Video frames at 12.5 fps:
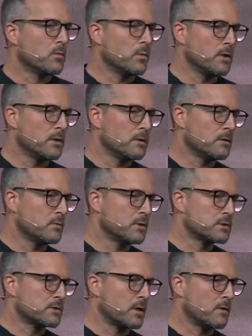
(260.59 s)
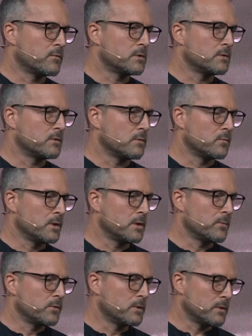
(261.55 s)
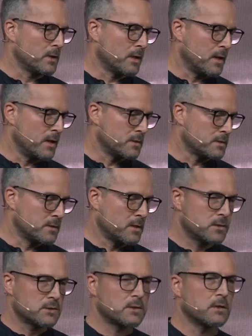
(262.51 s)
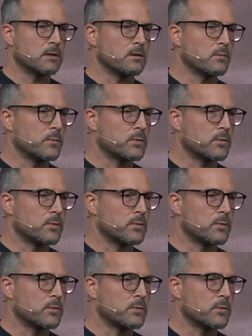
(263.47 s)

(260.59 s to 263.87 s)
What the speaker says: we strive to really put the lightest touch there,